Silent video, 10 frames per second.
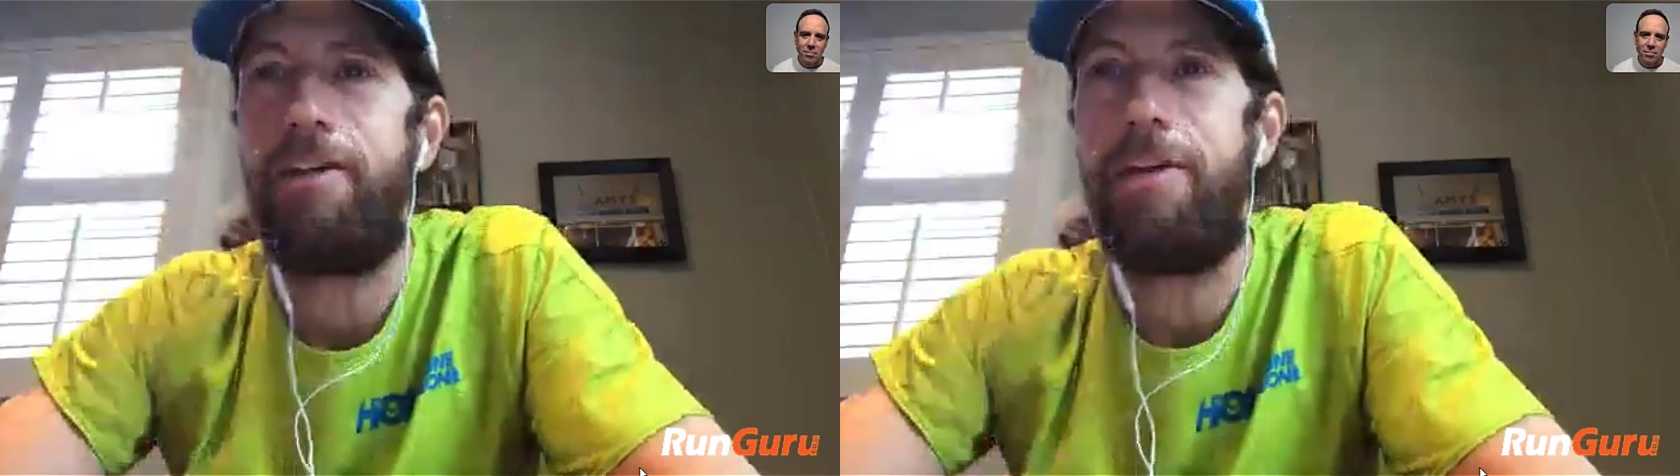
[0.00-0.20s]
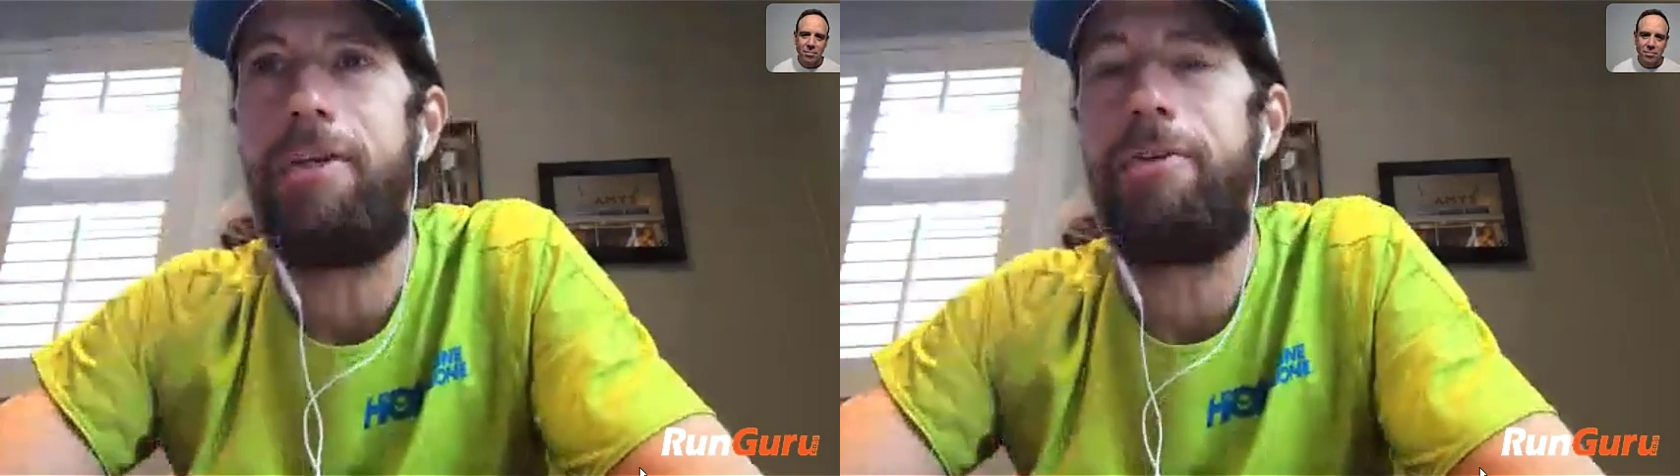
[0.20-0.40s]

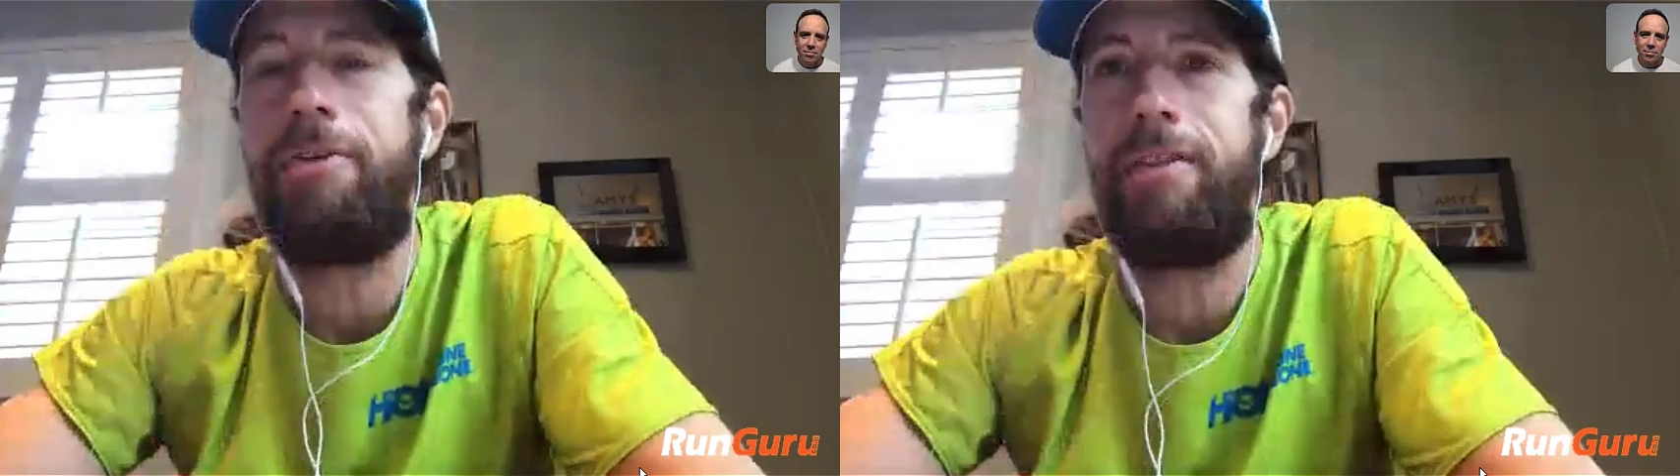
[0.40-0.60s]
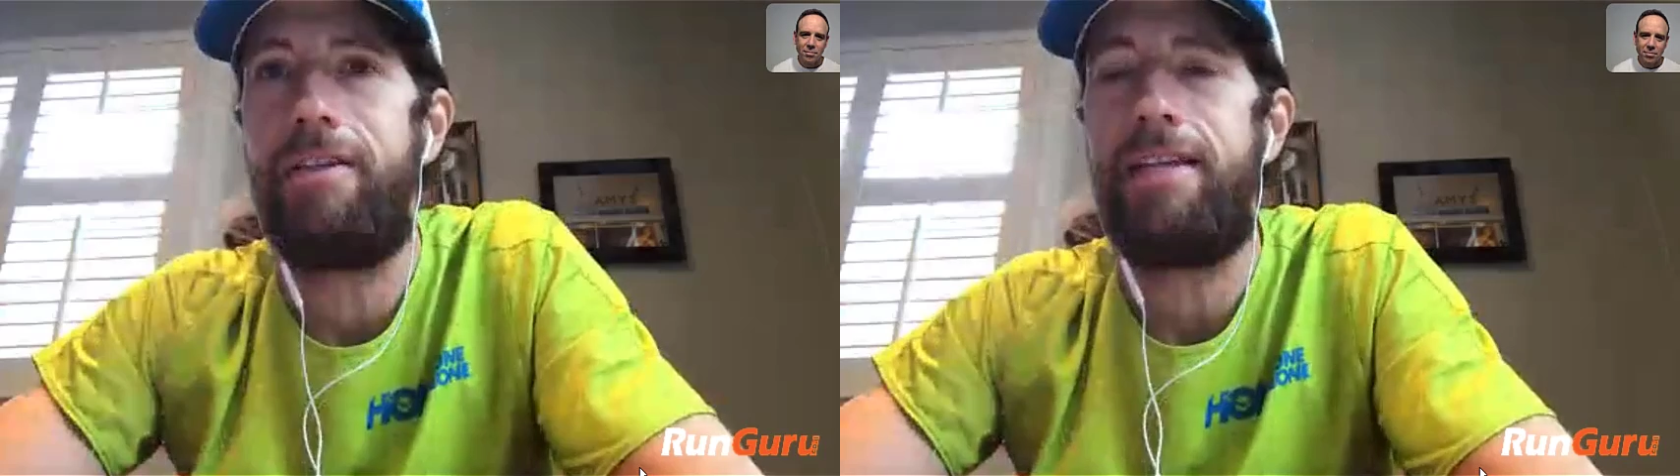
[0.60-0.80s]
to be
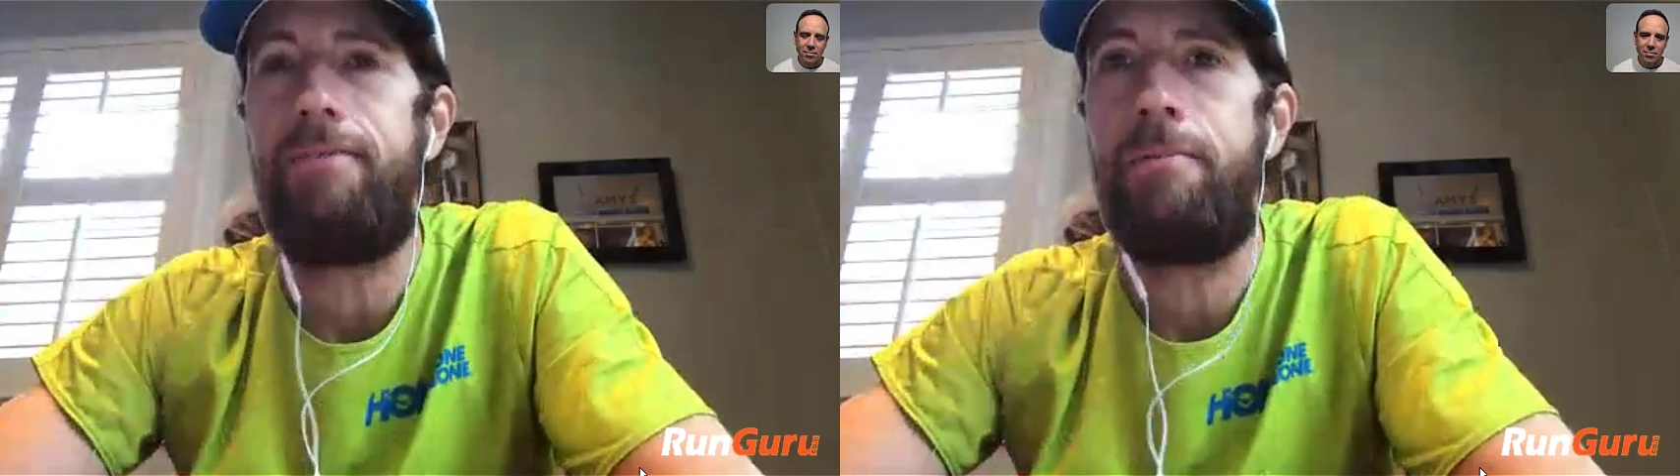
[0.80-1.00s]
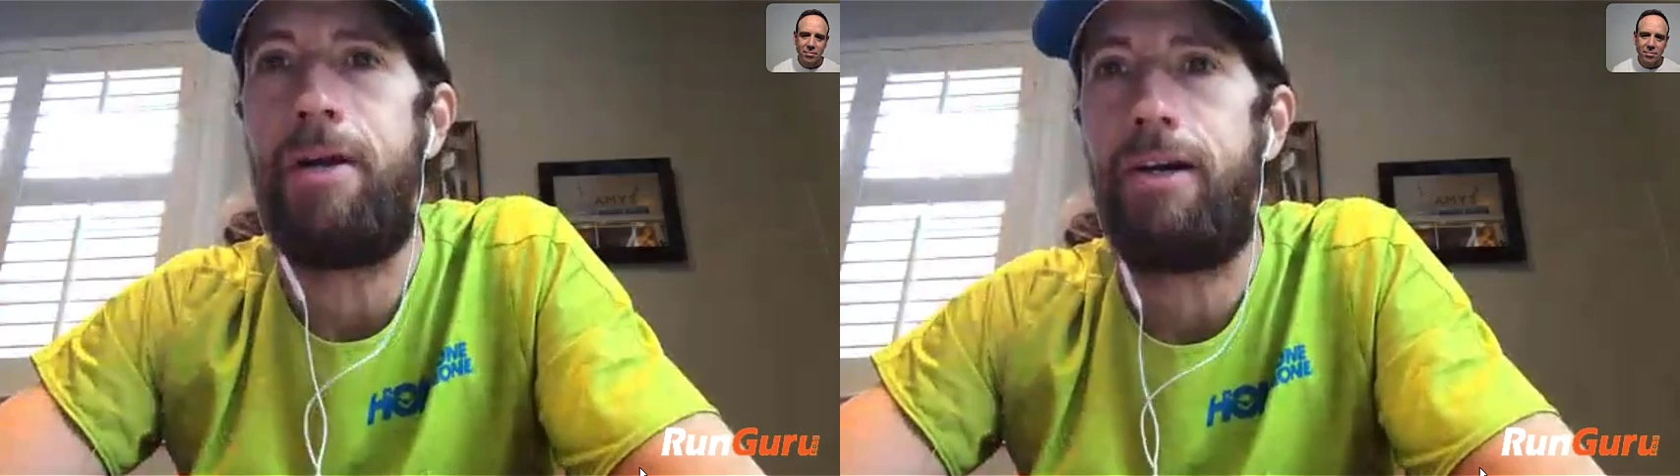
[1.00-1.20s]
doing the
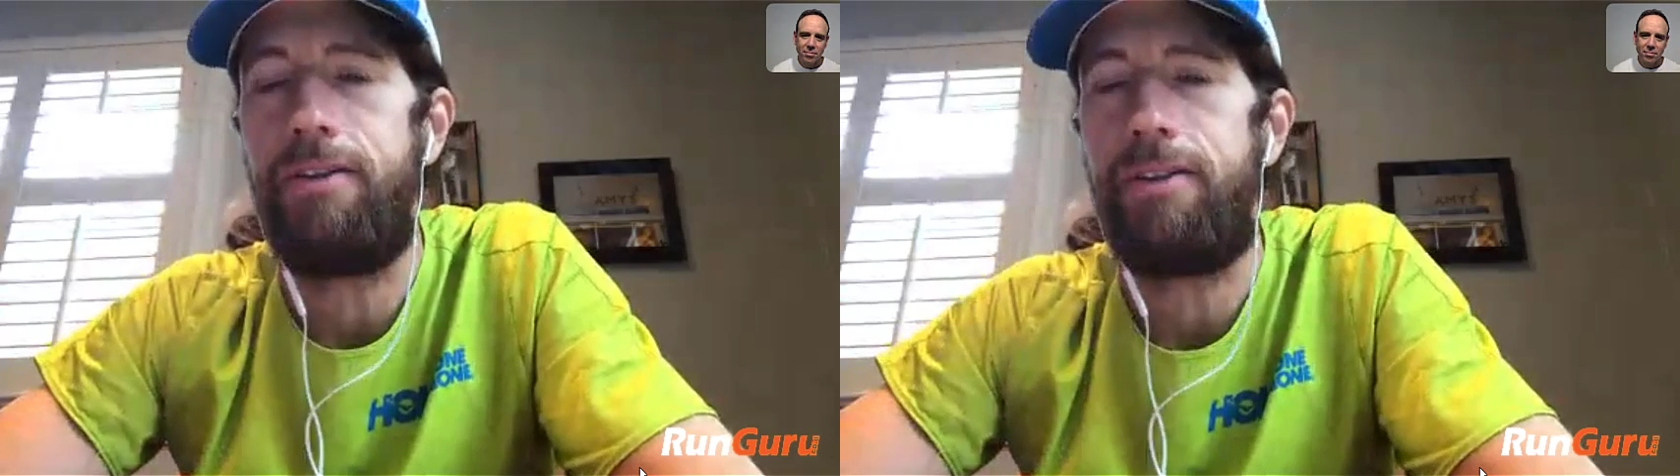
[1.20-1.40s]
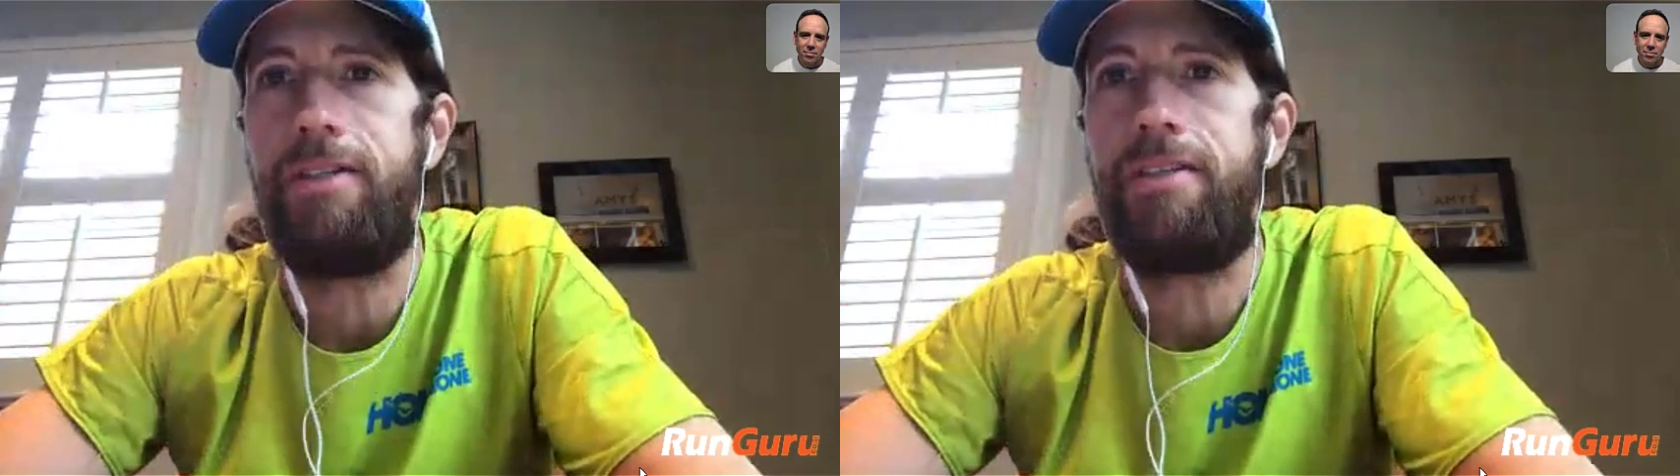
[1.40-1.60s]
7
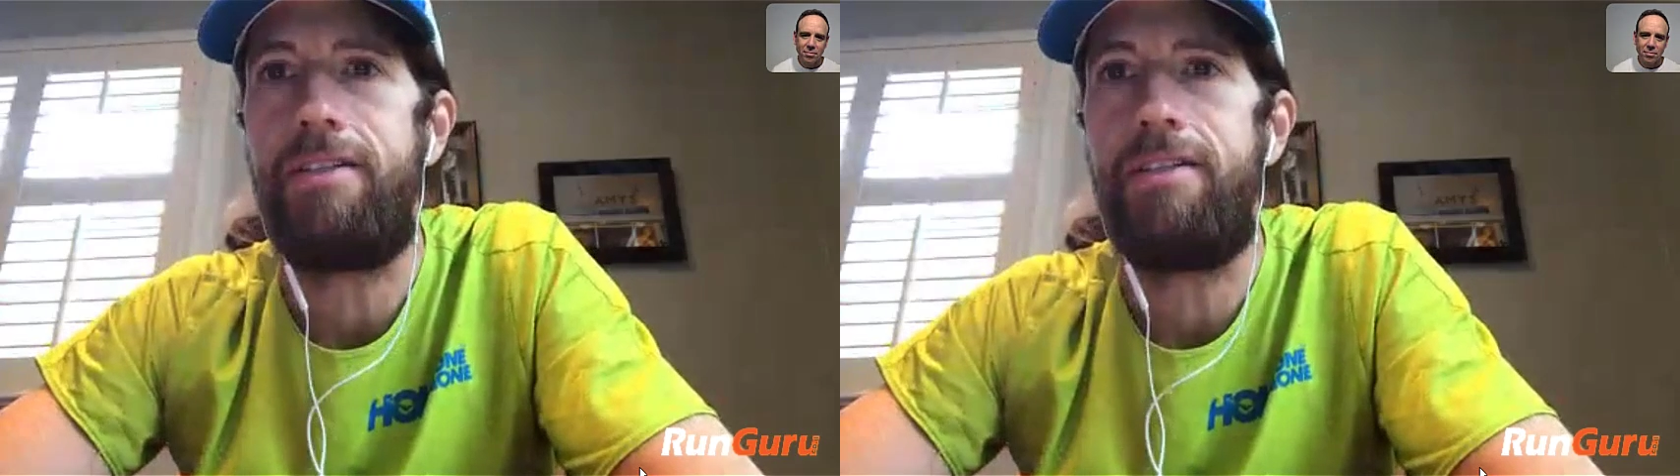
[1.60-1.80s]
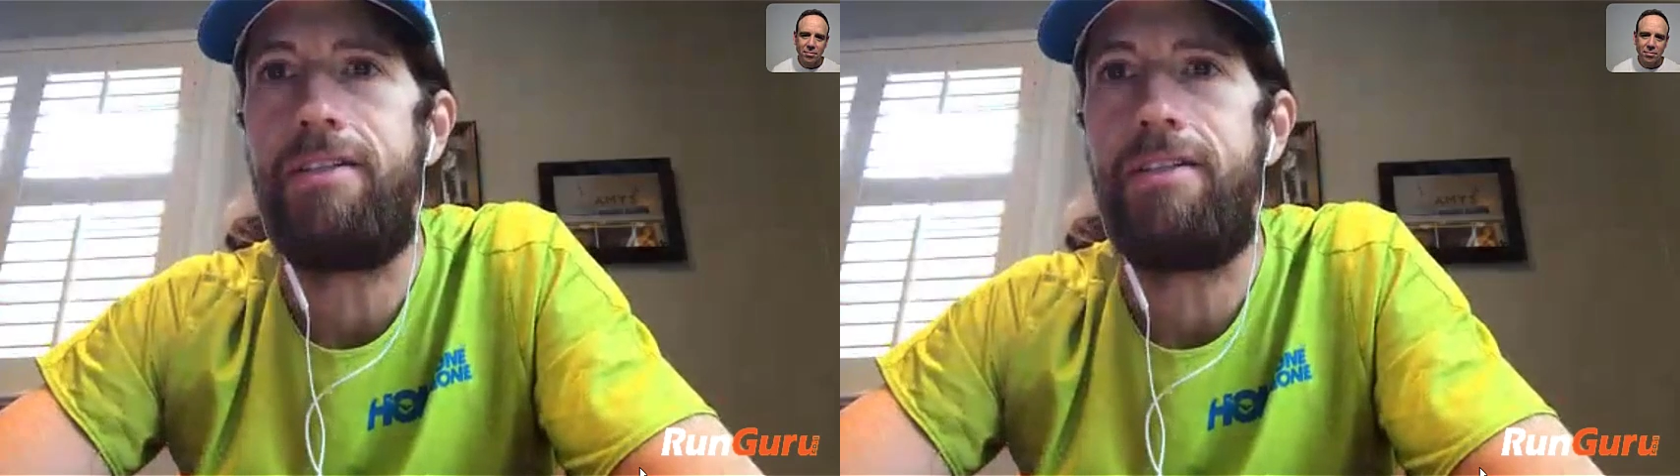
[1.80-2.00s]
marathons
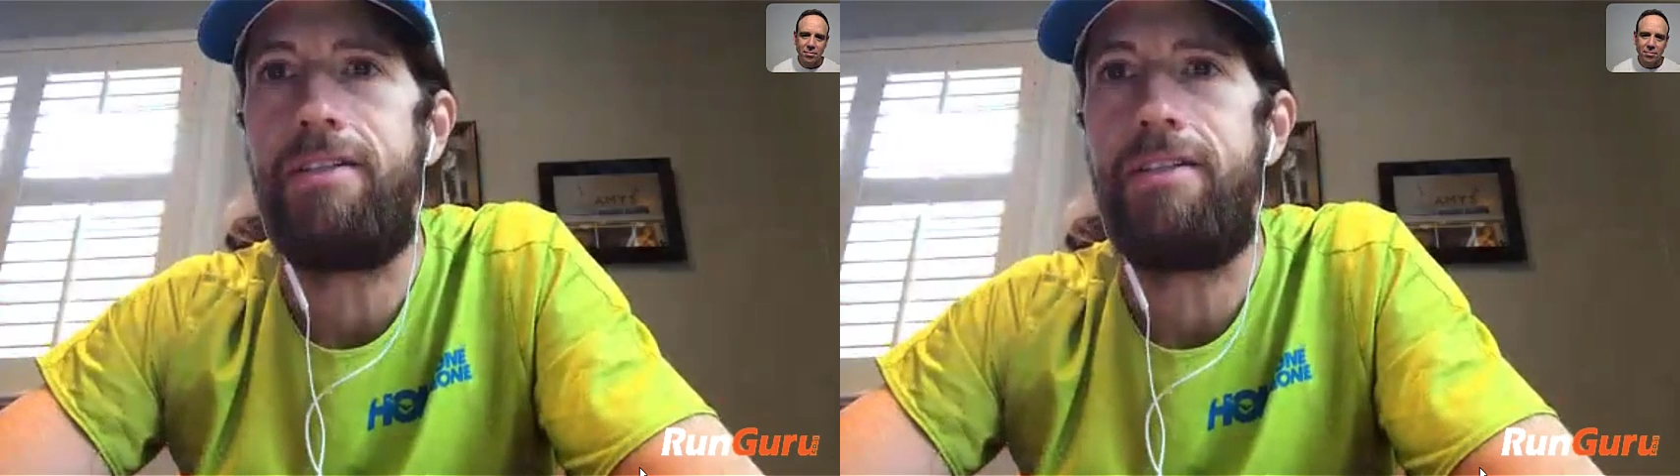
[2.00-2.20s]
in 7